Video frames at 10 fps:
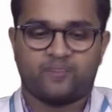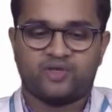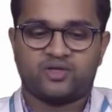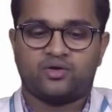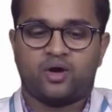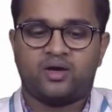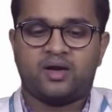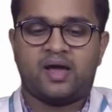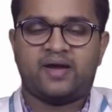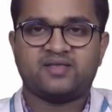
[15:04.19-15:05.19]
Coming to
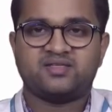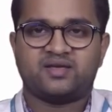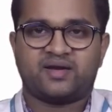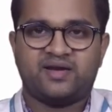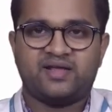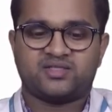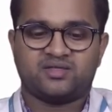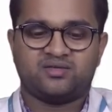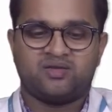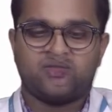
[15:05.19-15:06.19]
non-ionizing radiation,